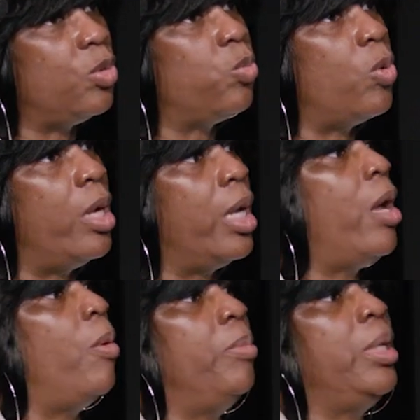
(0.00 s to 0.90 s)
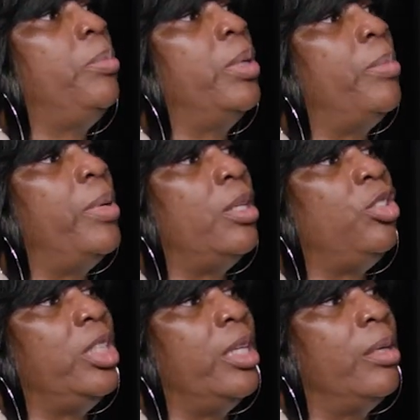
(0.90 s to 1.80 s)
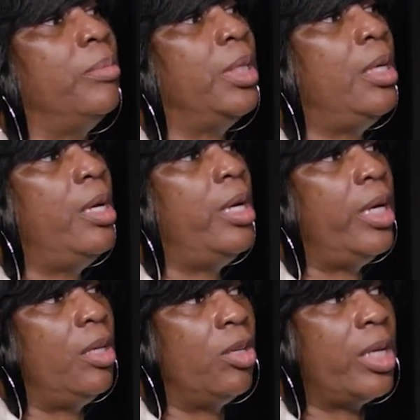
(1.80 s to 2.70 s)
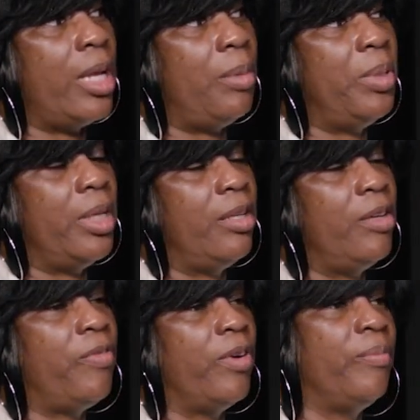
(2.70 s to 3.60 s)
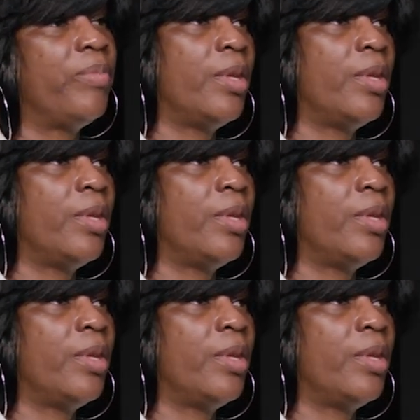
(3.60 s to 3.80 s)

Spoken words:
what helped me be a better GM and look at it being different.